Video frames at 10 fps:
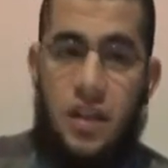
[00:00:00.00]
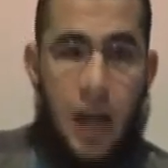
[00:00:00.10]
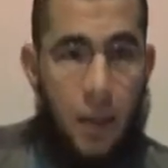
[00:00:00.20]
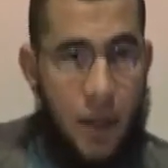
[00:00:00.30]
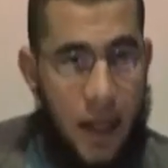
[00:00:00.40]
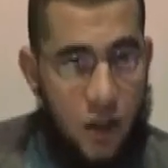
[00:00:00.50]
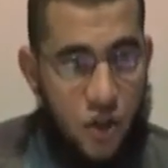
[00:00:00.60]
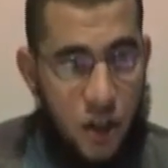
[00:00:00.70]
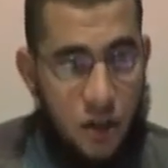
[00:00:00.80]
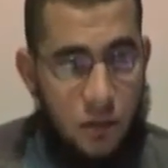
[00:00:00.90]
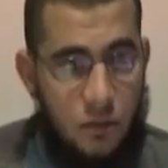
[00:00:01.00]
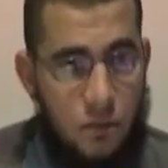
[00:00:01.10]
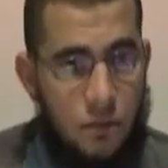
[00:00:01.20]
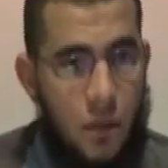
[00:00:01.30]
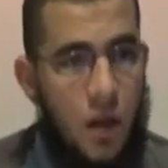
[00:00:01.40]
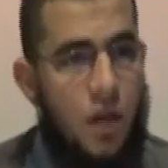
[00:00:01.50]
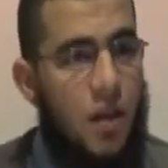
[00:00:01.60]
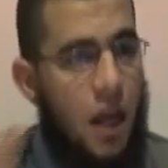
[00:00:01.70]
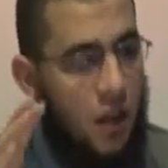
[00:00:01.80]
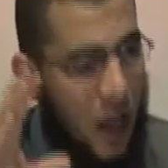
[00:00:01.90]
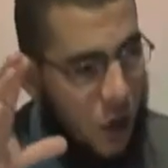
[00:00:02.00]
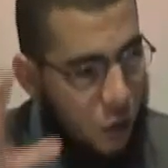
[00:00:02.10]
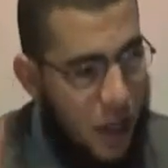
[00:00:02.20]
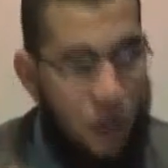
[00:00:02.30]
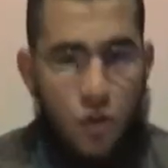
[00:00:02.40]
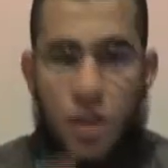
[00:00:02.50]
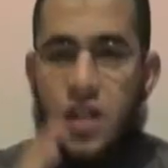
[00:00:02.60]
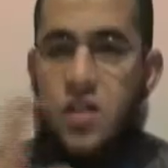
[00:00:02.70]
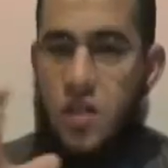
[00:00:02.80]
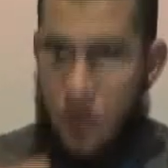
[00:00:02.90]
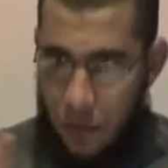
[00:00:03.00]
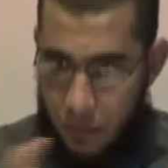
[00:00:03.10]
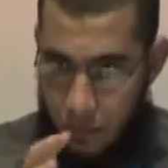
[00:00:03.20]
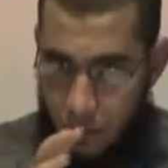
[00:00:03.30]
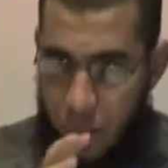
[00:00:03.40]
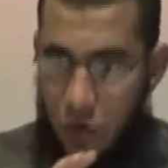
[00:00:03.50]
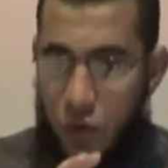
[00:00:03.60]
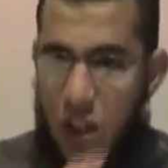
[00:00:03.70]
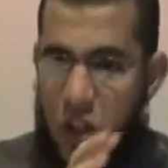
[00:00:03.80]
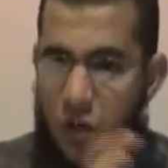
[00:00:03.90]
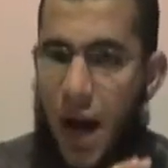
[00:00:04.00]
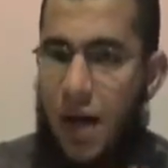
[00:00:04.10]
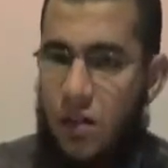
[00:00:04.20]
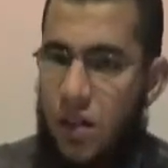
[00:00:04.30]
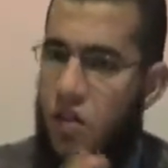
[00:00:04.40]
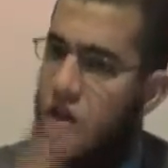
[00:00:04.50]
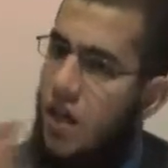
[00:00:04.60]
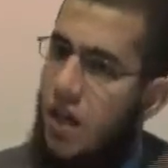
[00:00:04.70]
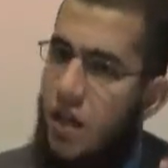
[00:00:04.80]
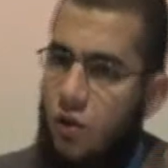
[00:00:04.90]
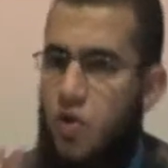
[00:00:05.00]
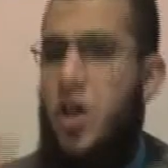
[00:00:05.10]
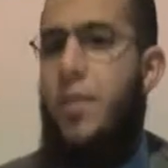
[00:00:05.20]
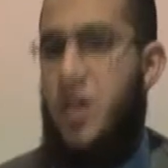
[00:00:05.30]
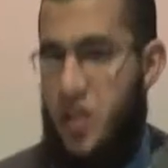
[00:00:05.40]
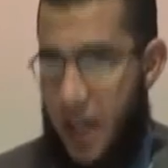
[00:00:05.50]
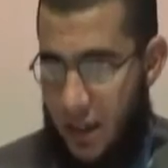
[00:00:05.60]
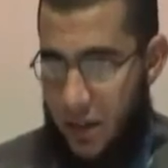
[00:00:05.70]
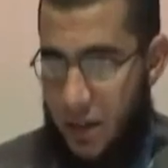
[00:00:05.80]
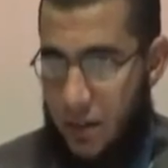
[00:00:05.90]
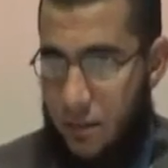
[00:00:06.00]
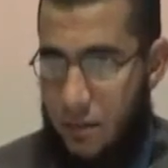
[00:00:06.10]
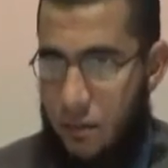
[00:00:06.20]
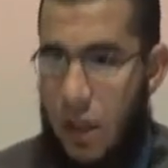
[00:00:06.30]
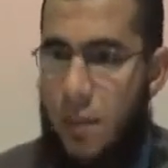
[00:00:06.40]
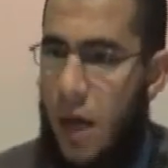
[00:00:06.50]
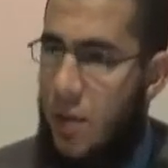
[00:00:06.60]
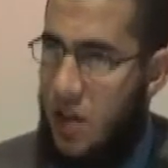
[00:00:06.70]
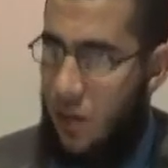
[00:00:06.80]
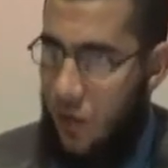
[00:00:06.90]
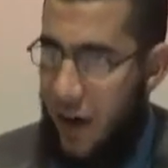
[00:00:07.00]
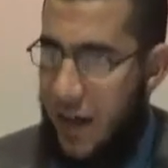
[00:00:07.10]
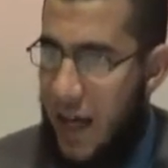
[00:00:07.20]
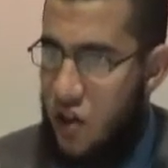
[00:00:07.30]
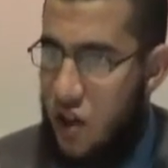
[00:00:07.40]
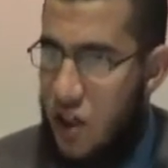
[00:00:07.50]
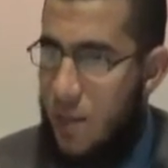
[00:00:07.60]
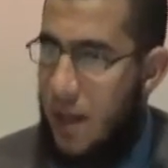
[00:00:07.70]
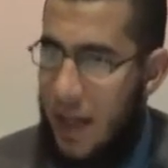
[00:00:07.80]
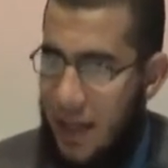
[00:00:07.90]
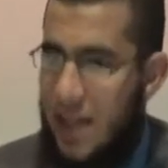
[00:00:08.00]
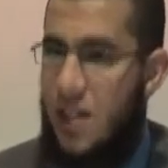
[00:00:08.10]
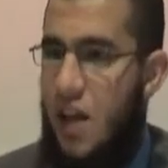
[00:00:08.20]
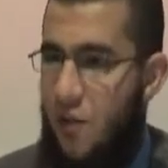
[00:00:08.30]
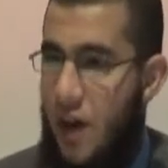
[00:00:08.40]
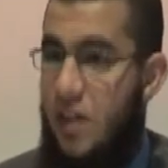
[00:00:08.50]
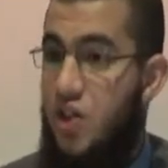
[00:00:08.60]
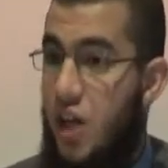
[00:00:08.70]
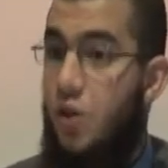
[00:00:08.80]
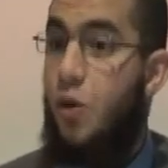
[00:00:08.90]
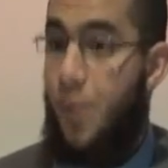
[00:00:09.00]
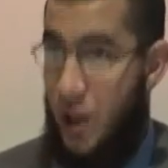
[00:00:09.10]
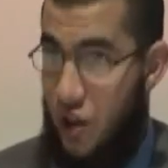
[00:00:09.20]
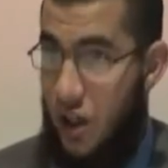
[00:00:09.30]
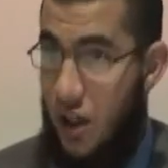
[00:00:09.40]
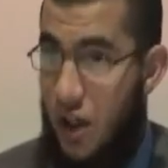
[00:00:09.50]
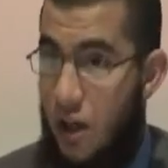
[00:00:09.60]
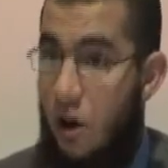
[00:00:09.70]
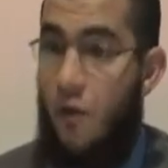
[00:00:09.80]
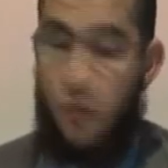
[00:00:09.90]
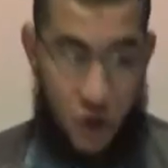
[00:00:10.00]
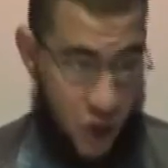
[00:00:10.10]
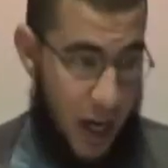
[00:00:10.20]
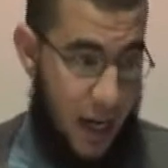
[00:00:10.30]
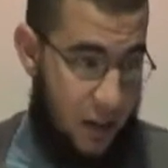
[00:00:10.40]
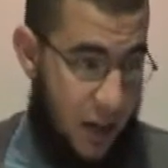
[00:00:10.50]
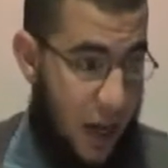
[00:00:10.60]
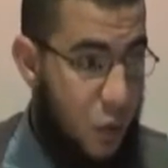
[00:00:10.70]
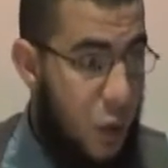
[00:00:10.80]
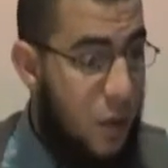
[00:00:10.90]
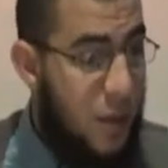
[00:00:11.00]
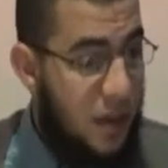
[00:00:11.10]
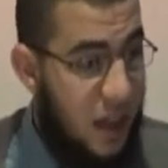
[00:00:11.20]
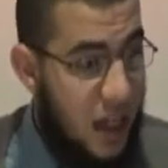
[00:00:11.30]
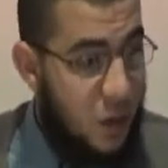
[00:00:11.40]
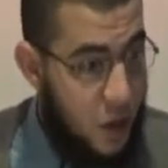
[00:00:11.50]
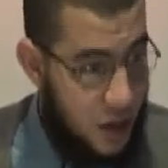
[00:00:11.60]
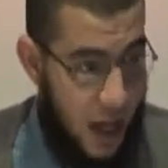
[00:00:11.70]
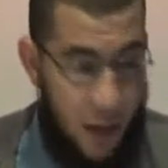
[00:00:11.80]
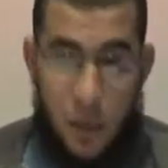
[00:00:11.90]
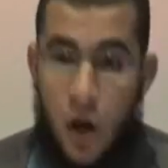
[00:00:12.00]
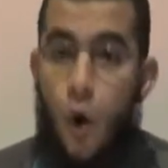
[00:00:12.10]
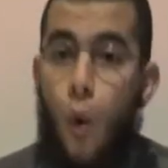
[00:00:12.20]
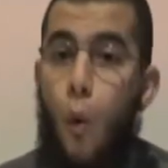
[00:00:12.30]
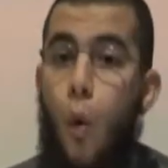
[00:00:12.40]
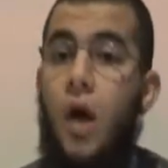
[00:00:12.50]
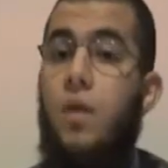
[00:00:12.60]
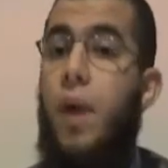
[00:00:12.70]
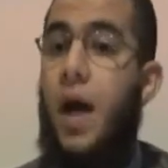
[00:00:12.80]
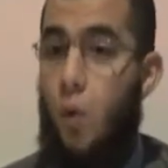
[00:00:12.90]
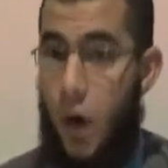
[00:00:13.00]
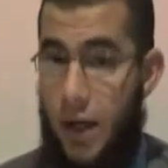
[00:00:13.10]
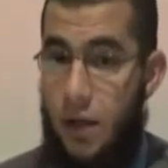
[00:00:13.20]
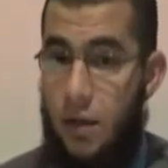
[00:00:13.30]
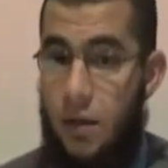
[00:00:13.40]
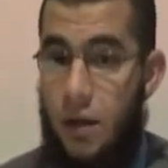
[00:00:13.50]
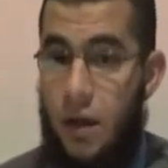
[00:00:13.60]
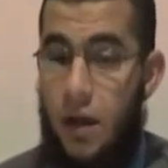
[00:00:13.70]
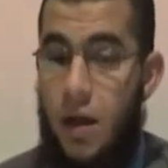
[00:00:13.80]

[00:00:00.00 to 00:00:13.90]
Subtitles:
of the denomination. They agree to these factors to some extent. There may be some variations, but that doesn't affect the general picture of Christianity. And we will be dealing with them one by one.